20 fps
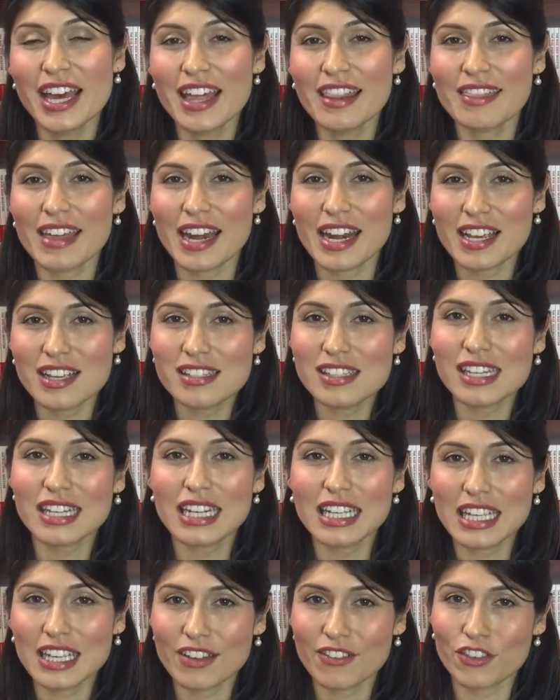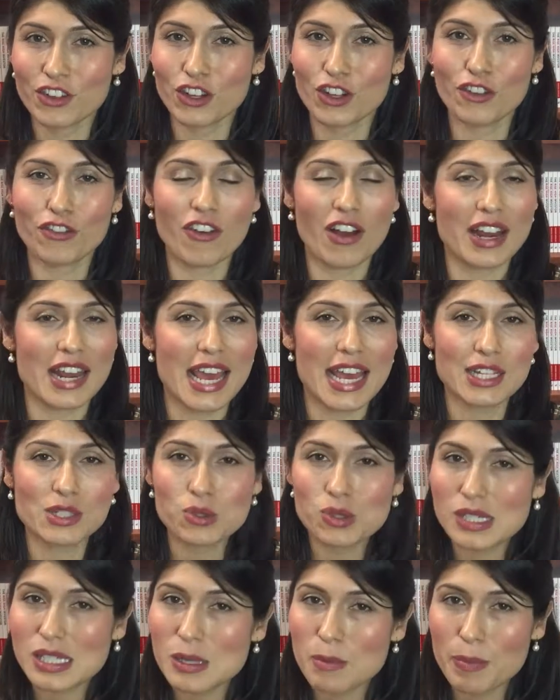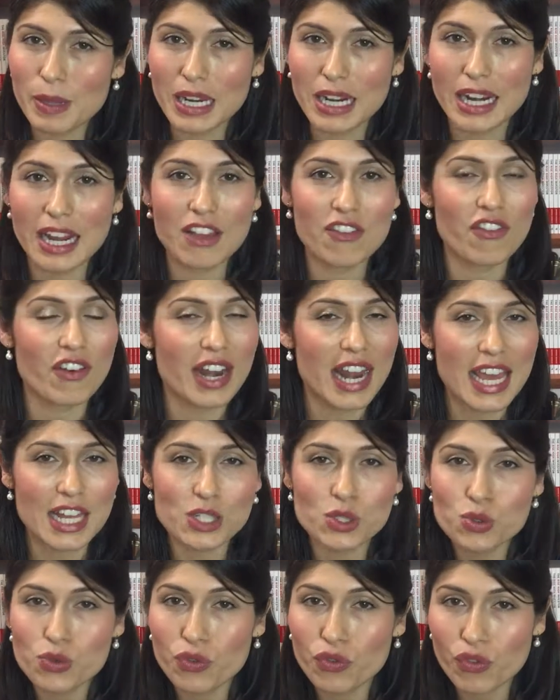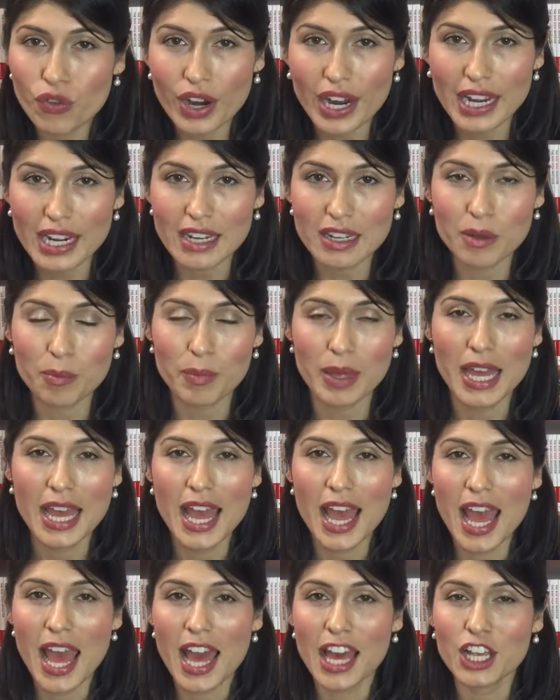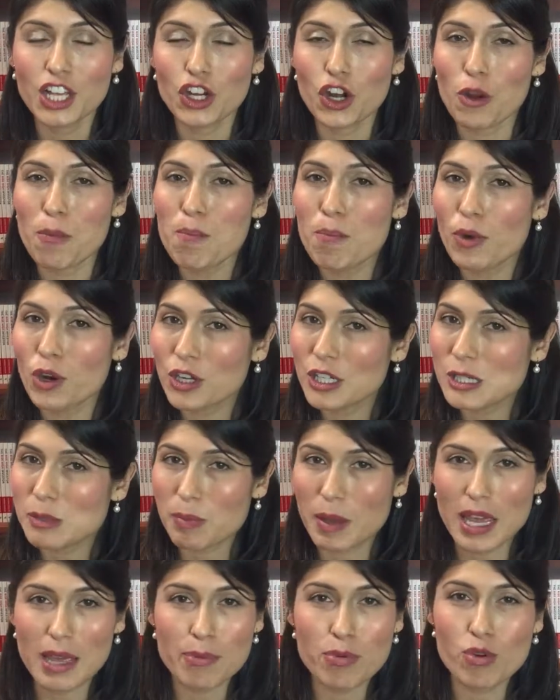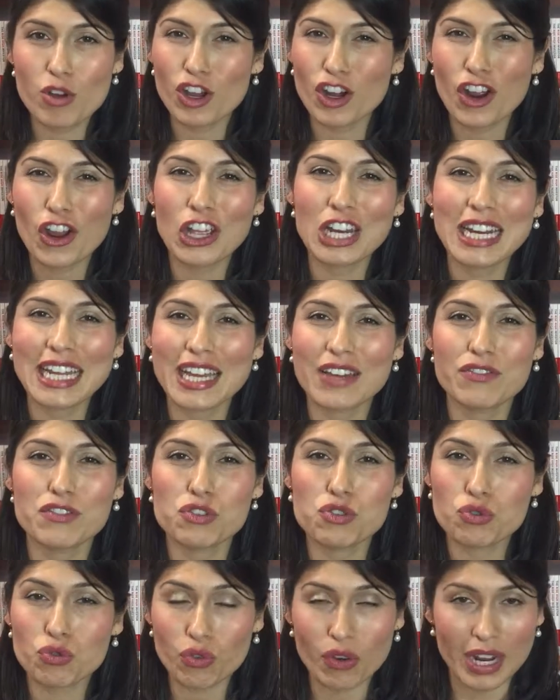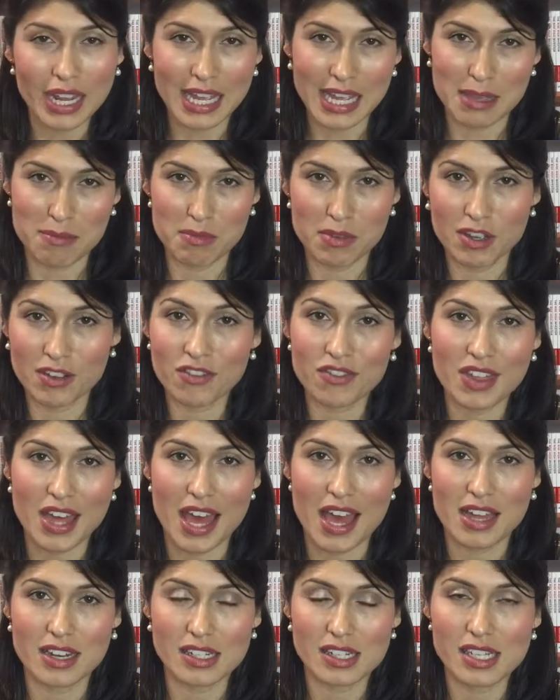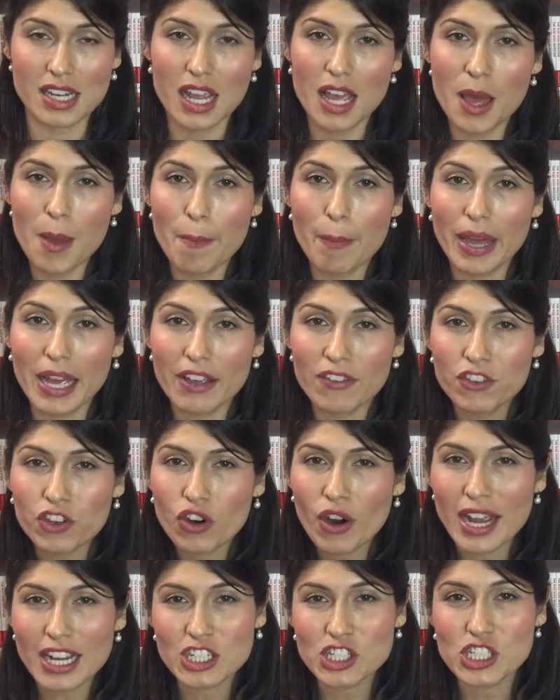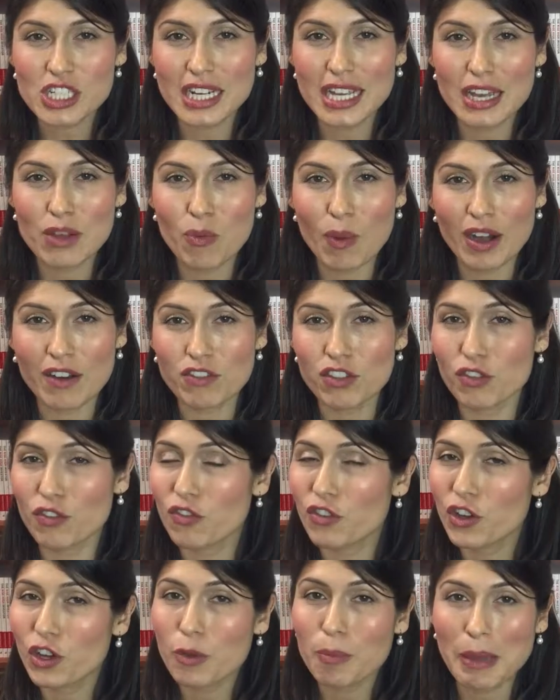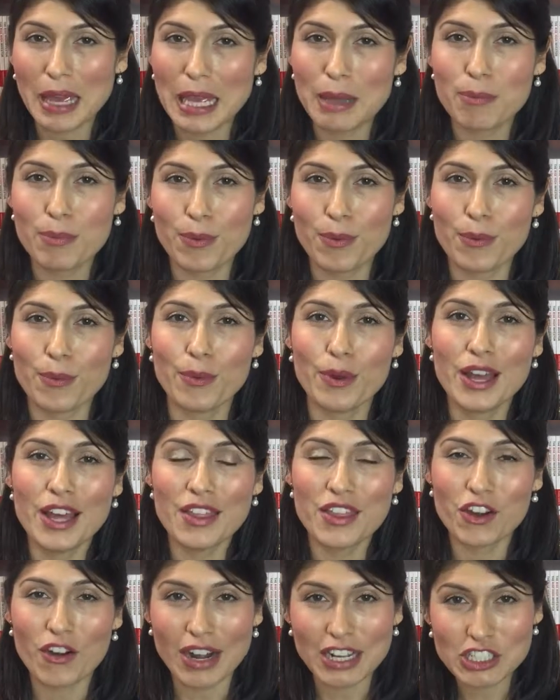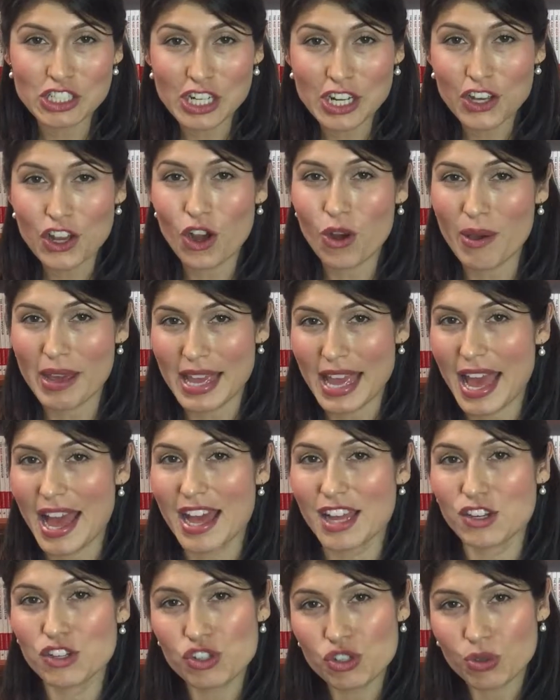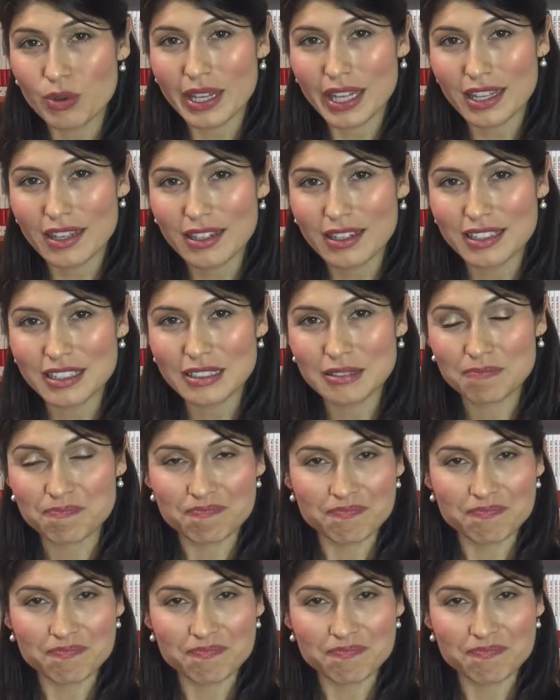that is going to give you financial stability, financial freedom, most people can only ever dream of that. But if you're actually one of the few people that are actually going out and doing it,